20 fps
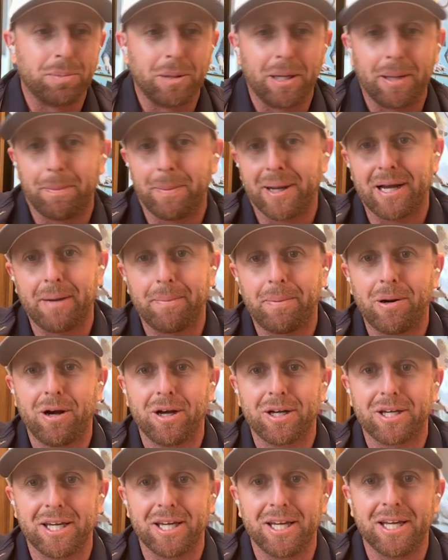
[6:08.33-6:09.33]
play pickup
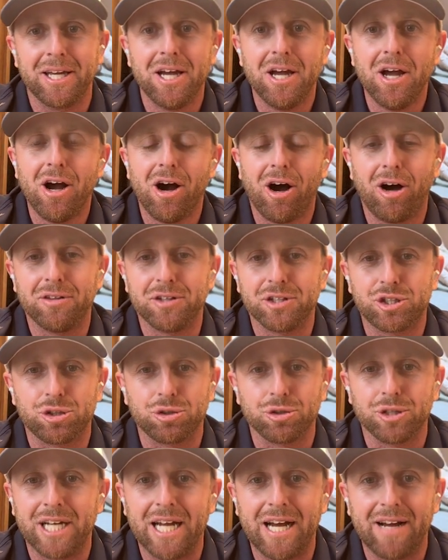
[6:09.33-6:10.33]
hockey on the
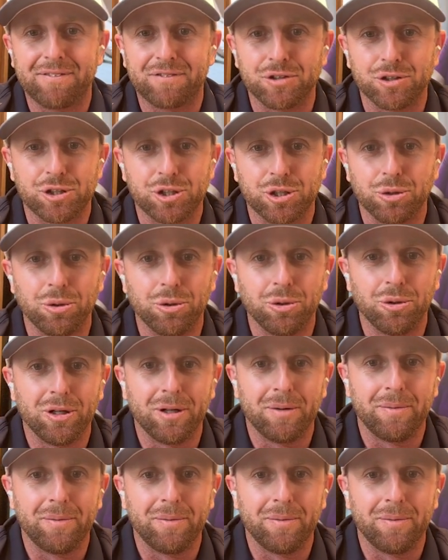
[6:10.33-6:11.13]
street after school.